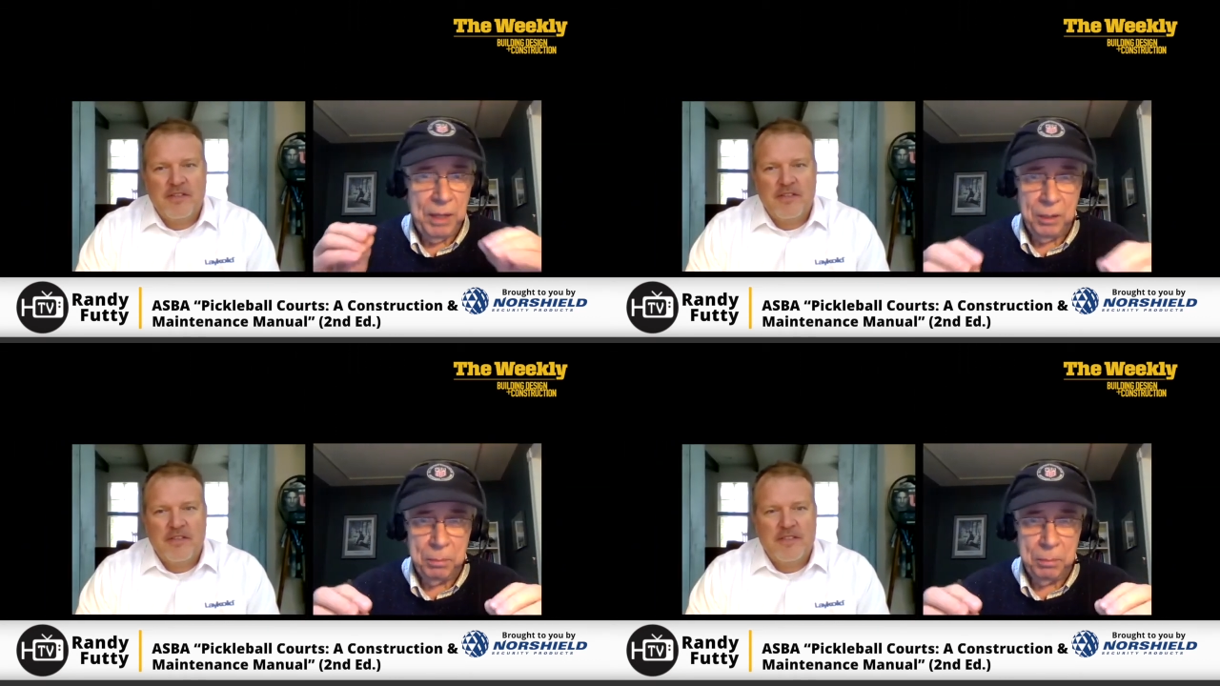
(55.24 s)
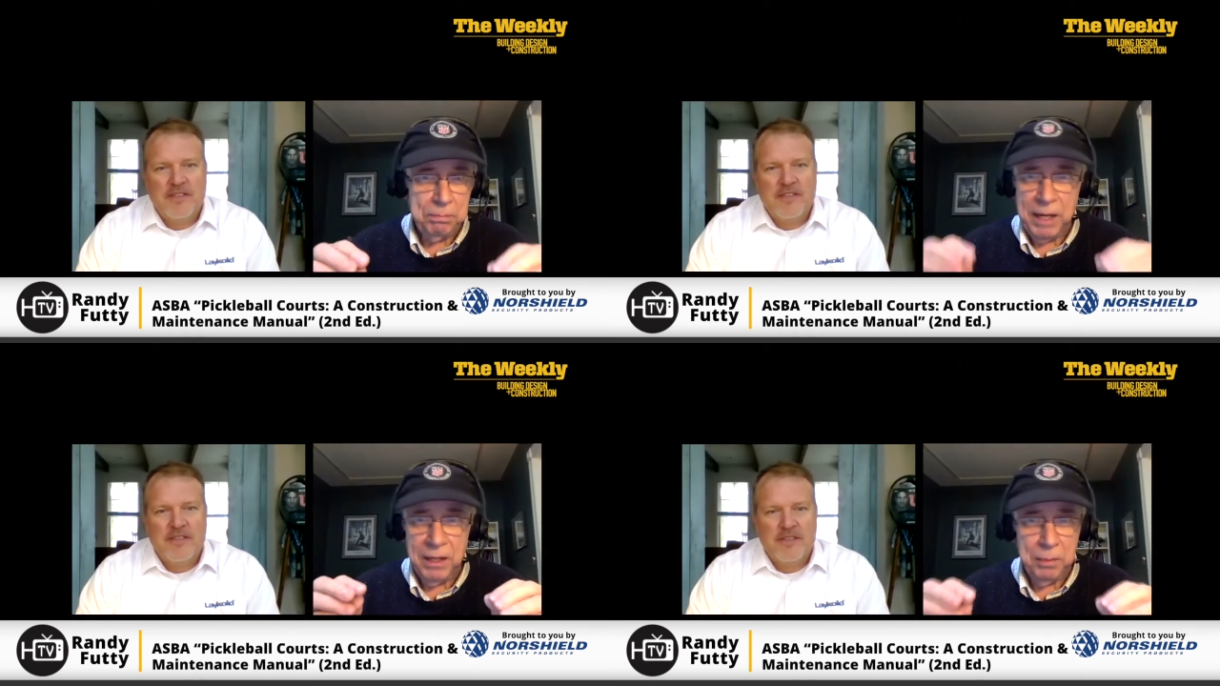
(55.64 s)
Speaker 1: buy the
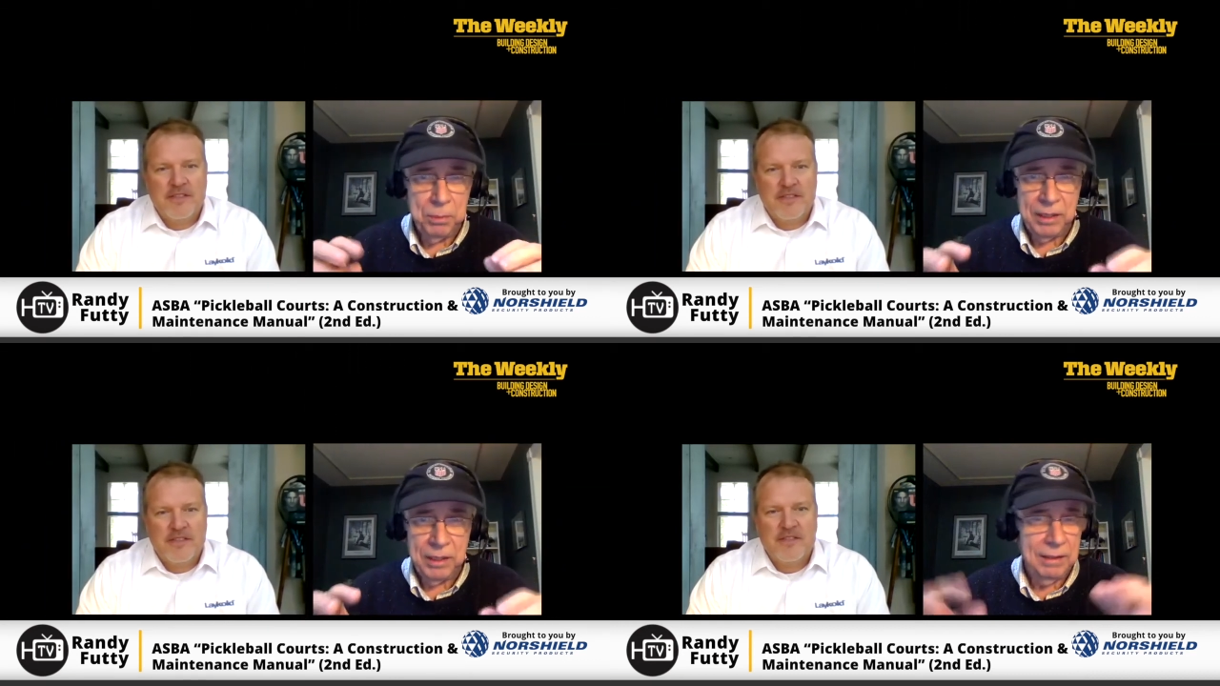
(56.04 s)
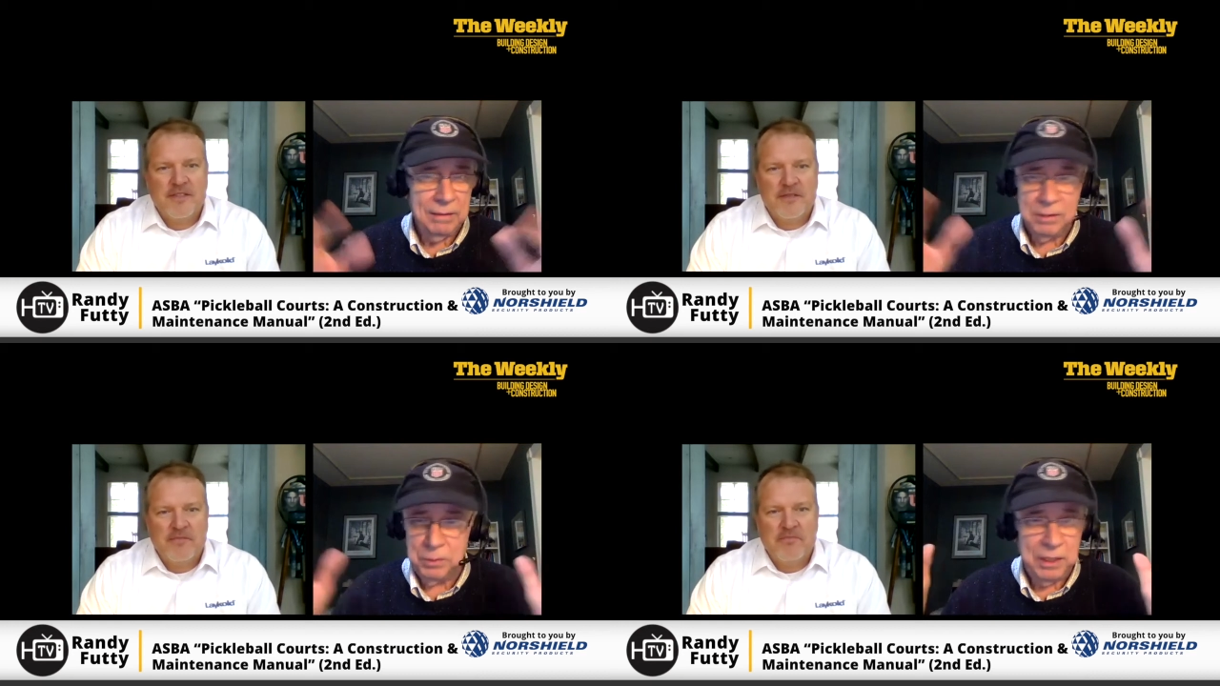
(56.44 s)
buy the book. Uh,
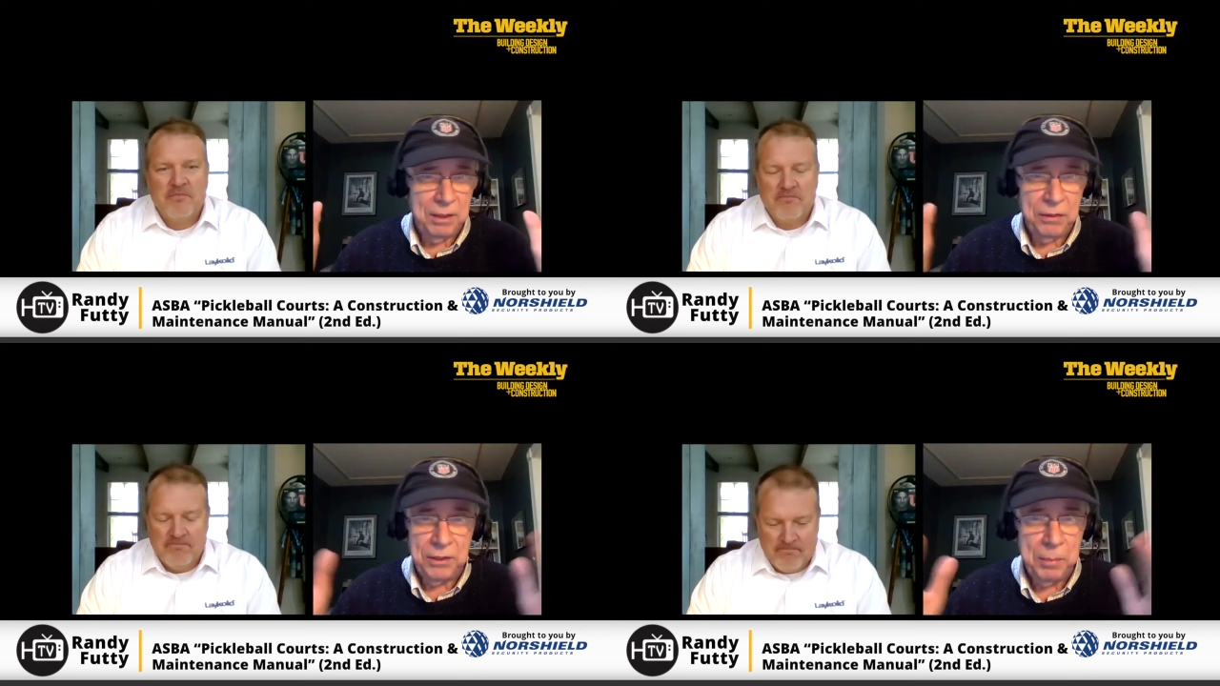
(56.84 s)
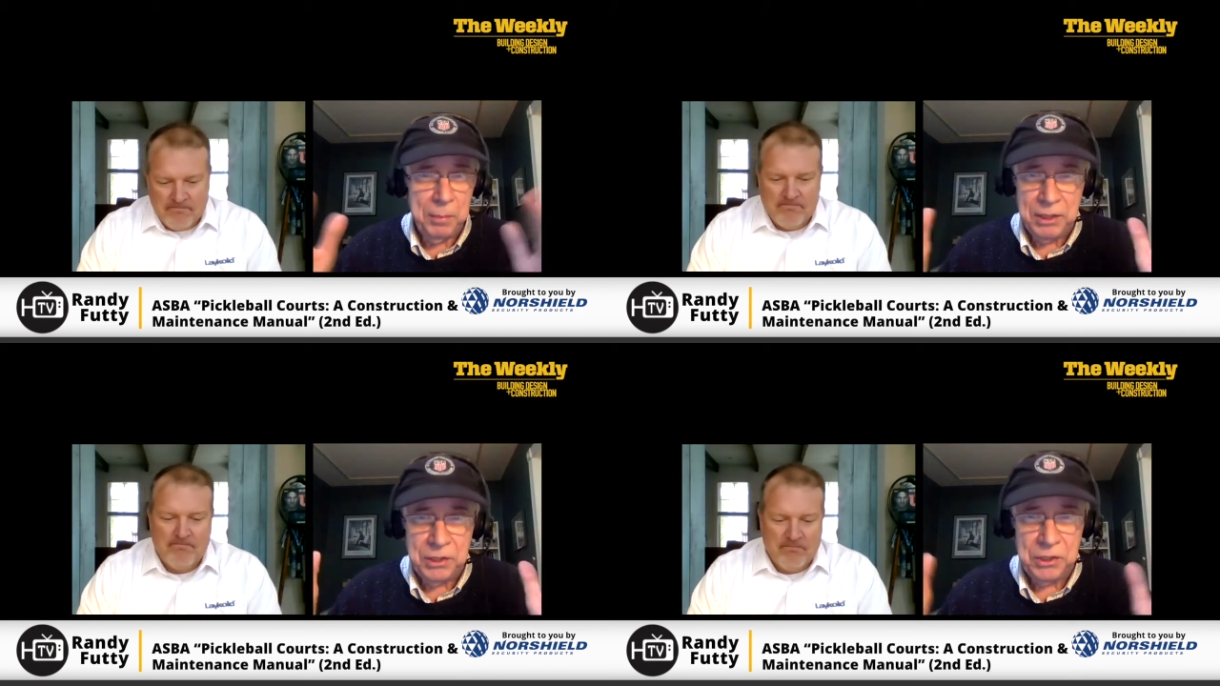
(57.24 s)
it's what at uh, thirty
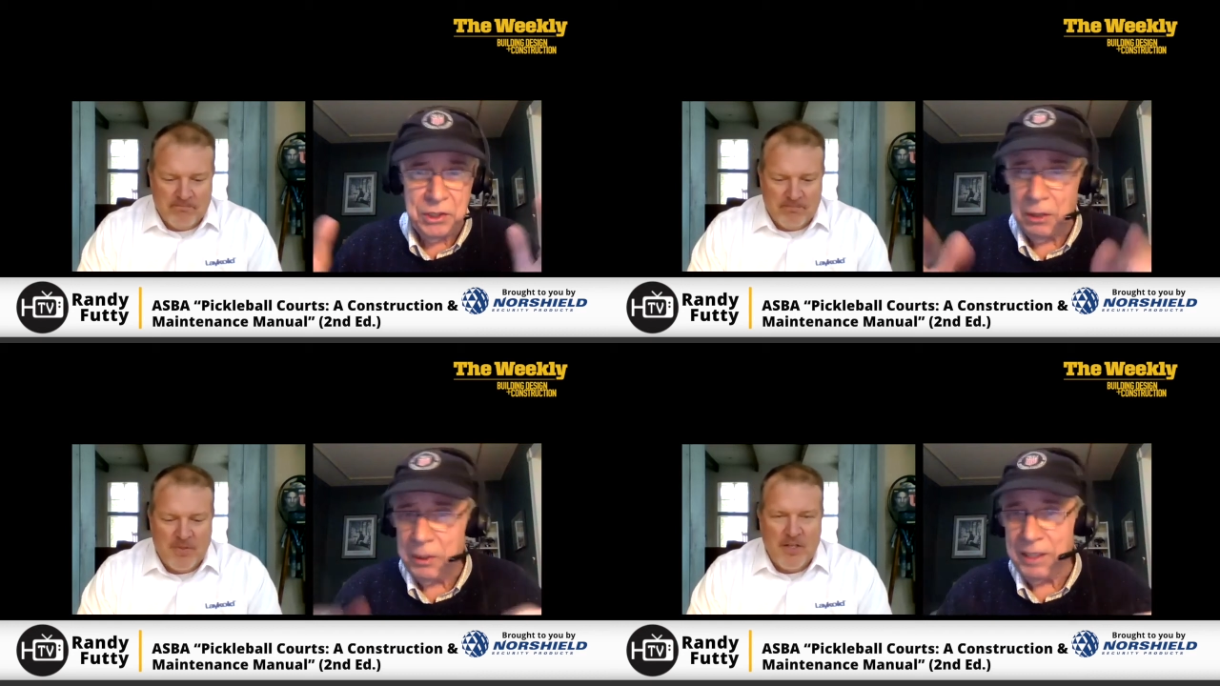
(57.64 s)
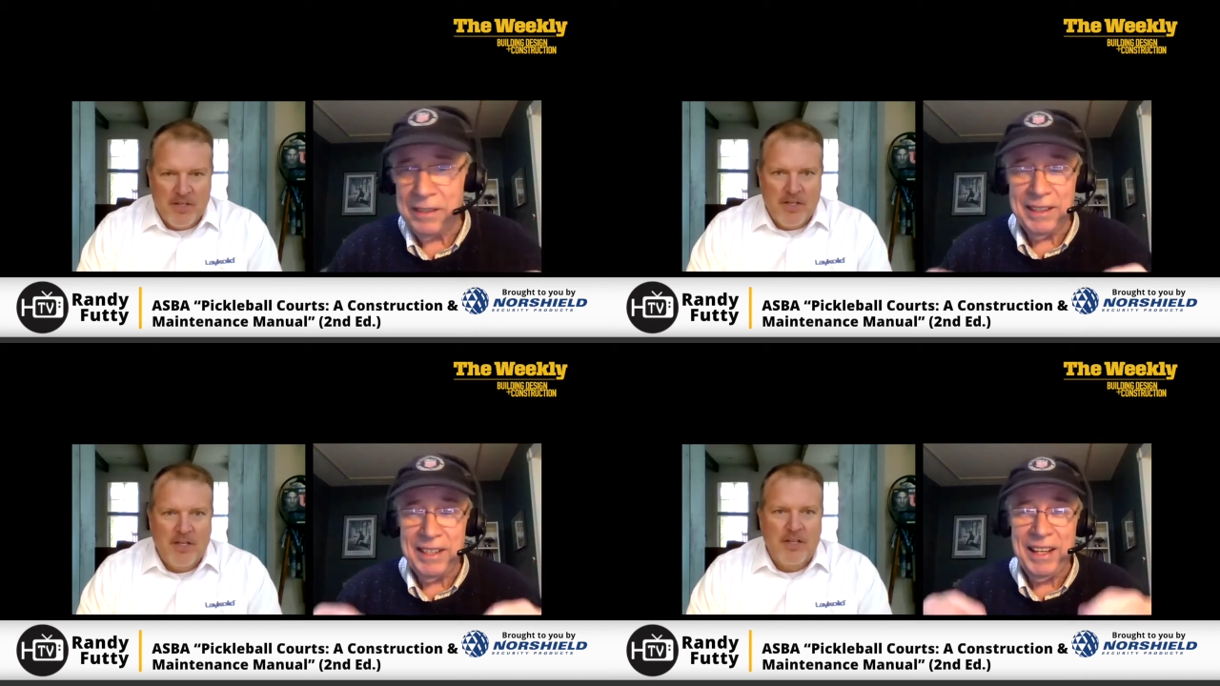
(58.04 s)
bucks or so,
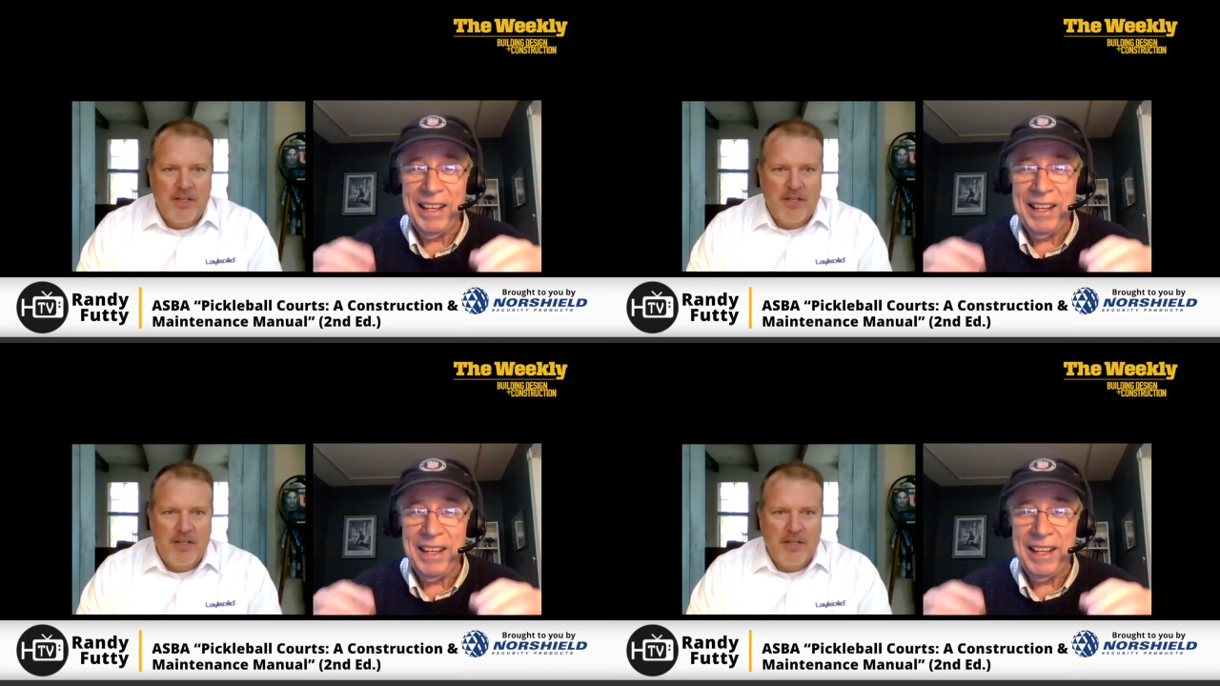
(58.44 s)
and uh,